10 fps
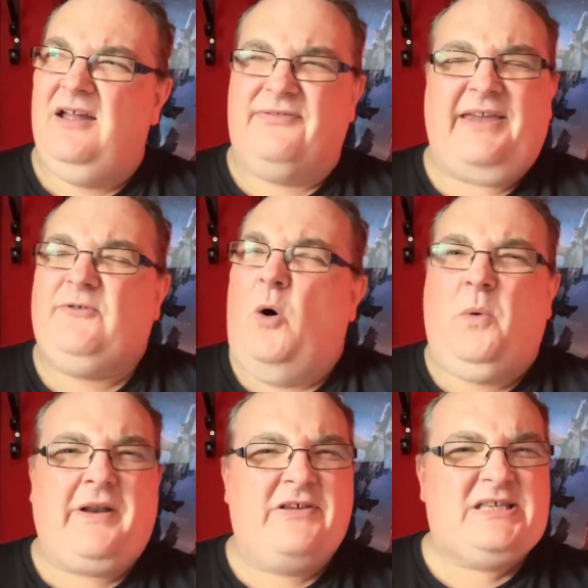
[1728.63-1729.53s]
they've got
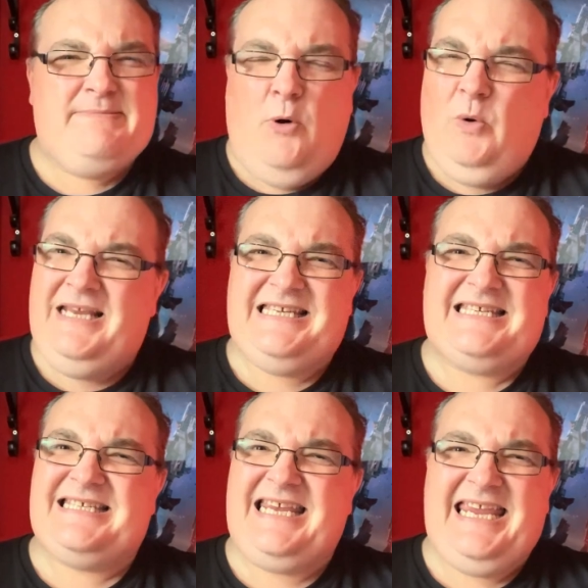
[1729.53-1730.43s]
one of the smallest
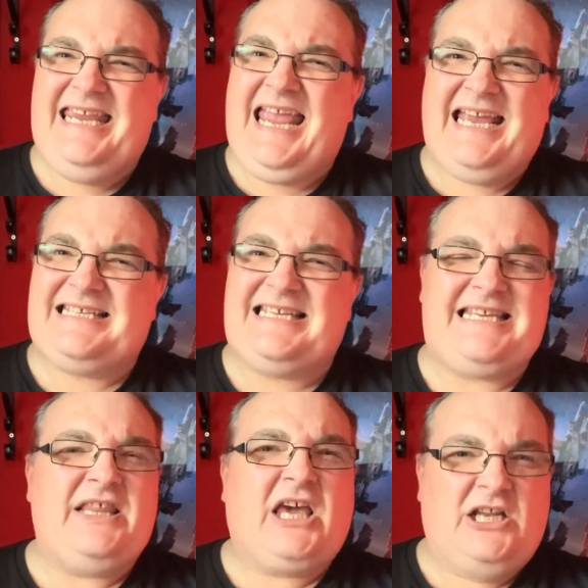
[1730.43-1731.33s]
CEXs
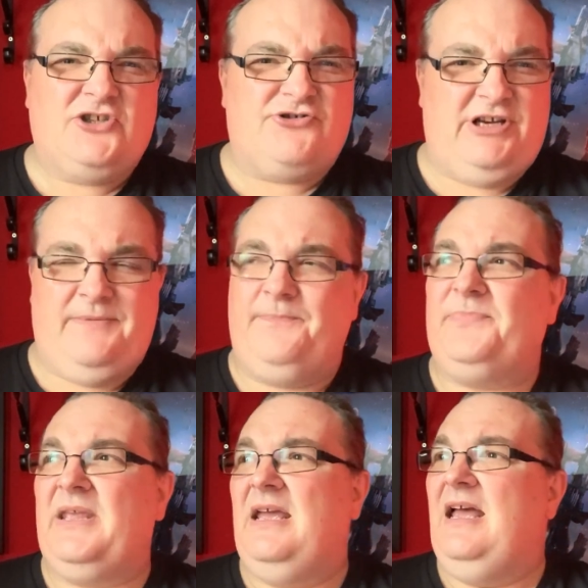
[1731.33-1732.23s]
in the country.
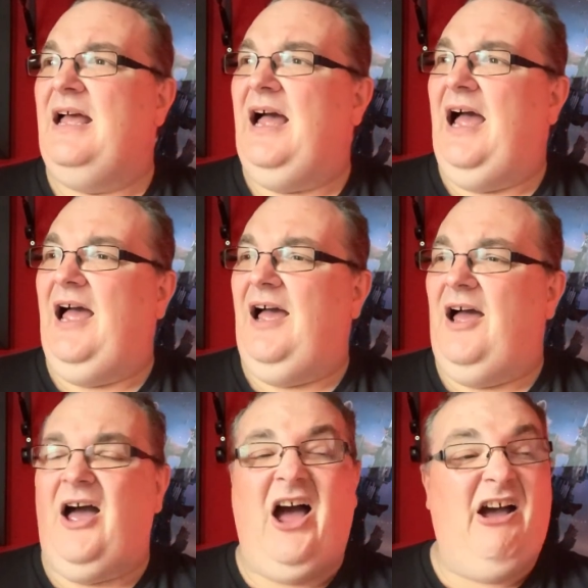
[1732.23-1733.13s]

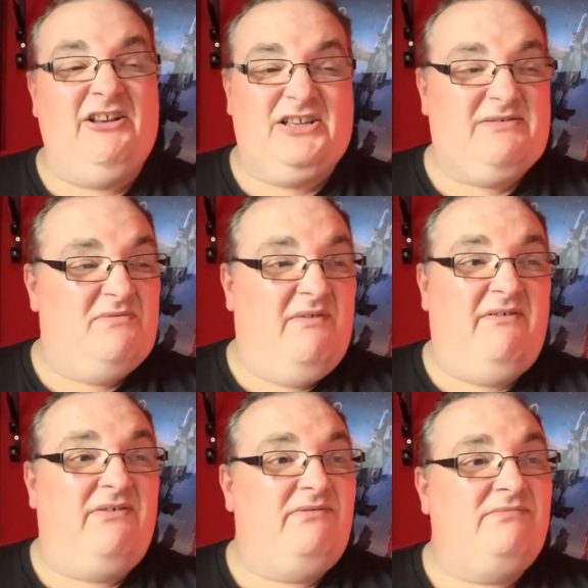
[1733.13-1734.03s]
And
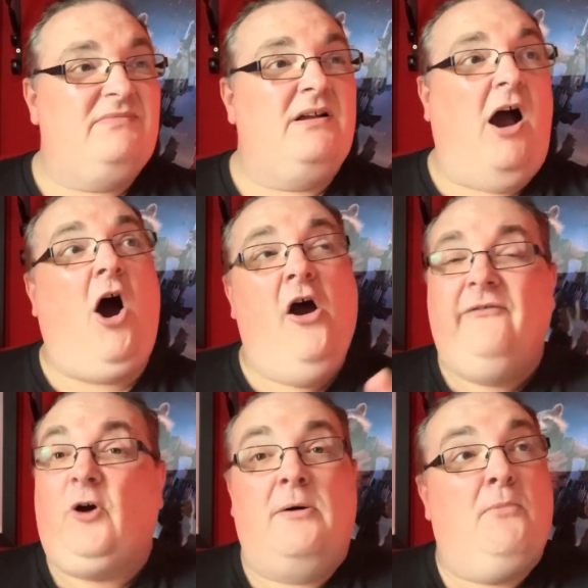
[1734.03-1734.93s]

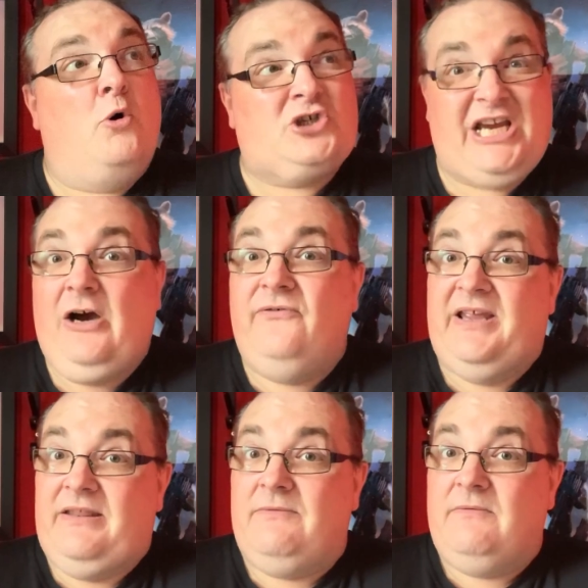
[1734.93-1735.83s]
I've got more
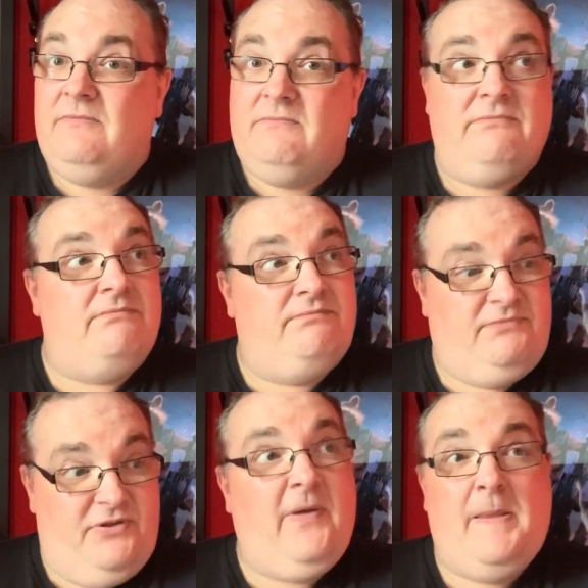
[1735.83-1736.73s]
shelving
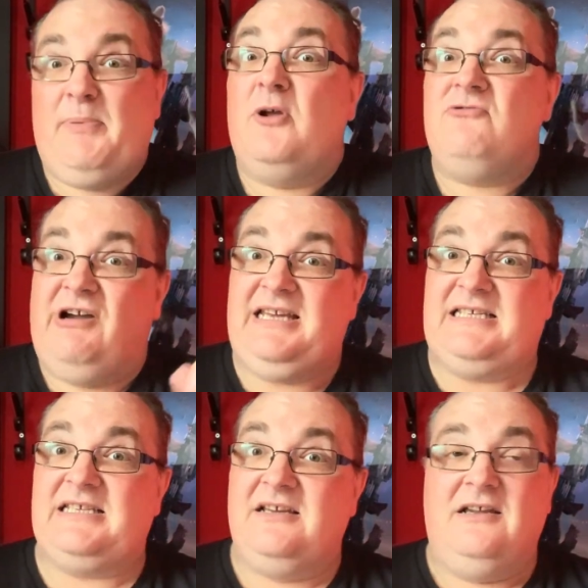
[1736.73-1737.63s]
than the
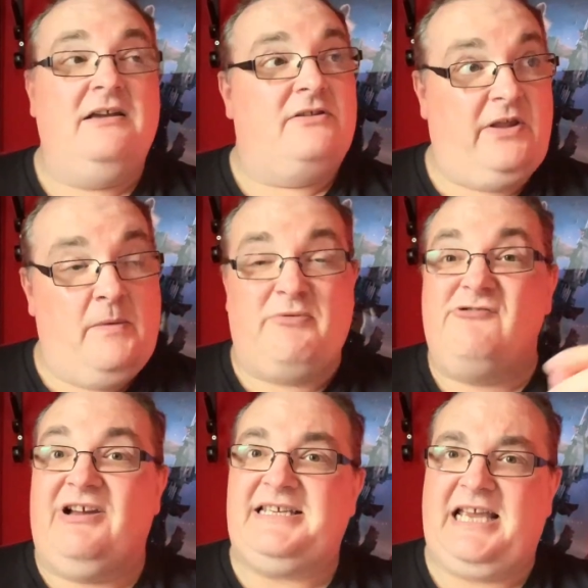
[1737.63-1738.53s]
Blu-rays, than the
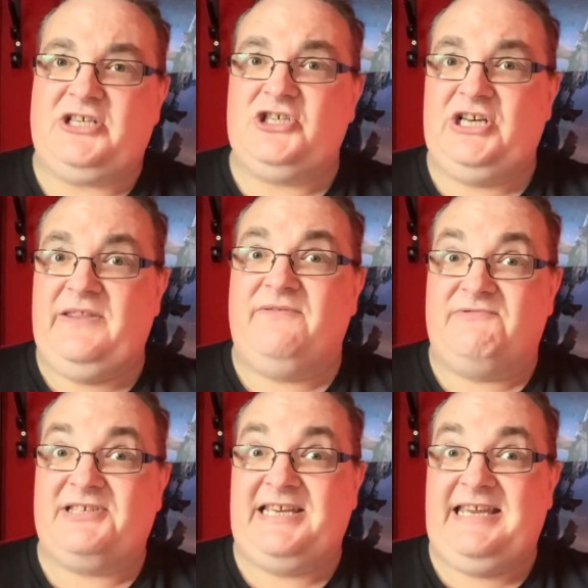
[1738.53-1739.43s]
Blu-ray section in
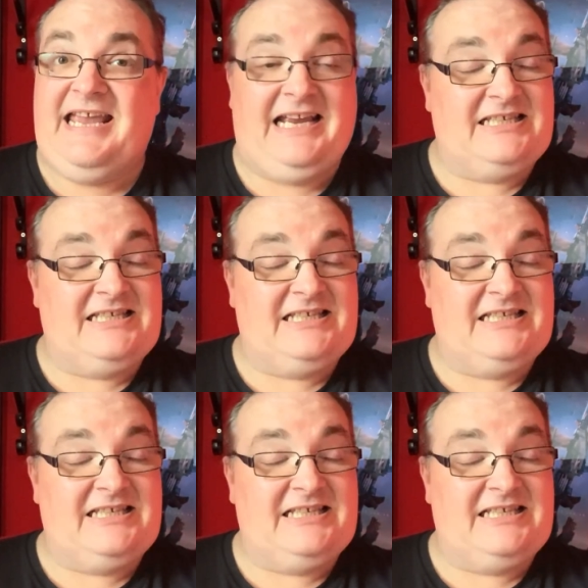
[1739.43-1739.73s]
CEX.